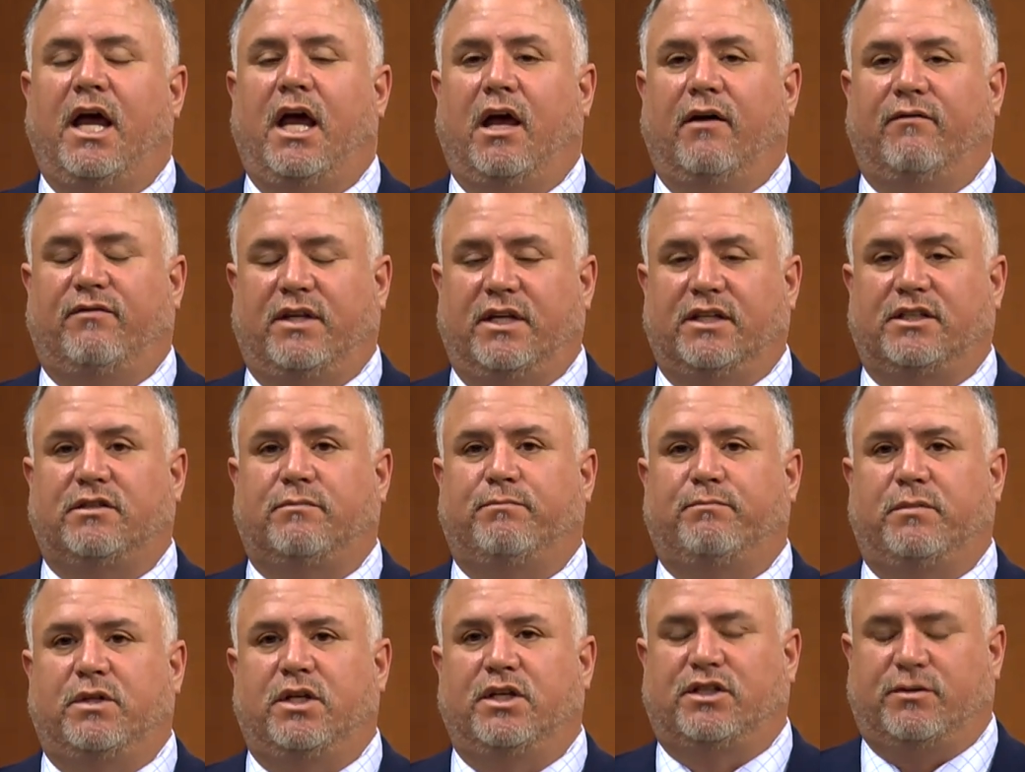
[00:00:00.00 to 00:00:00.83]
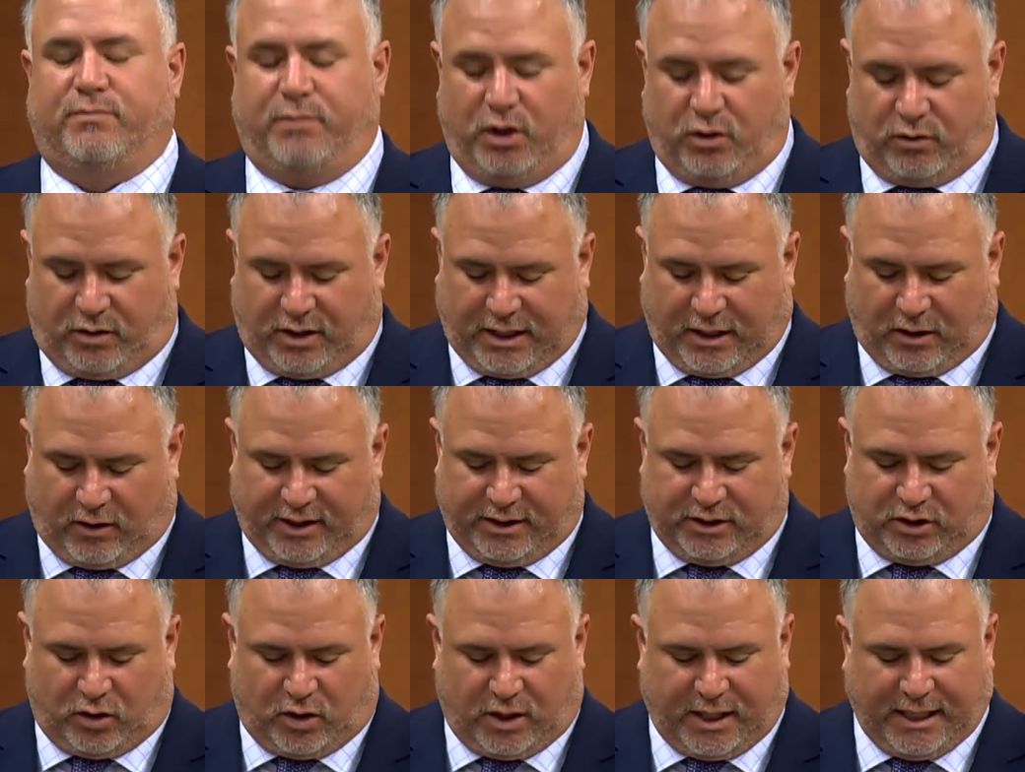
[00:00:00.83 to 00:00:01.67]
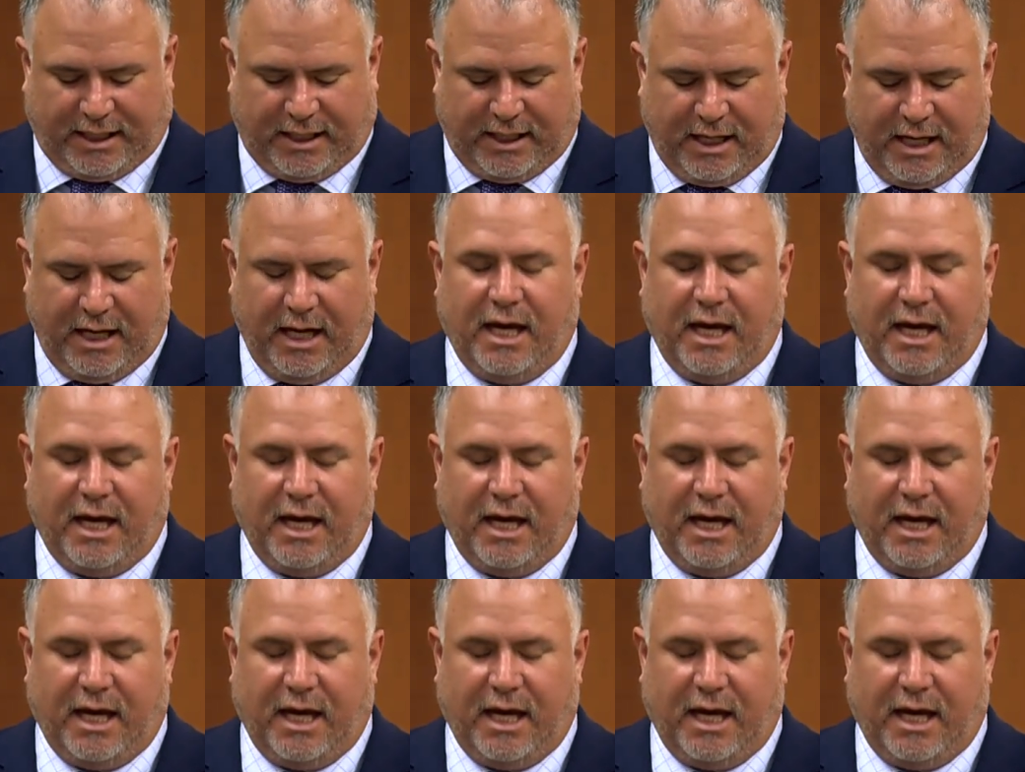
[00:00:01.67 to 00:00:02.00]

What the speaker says: if this dispute carries on.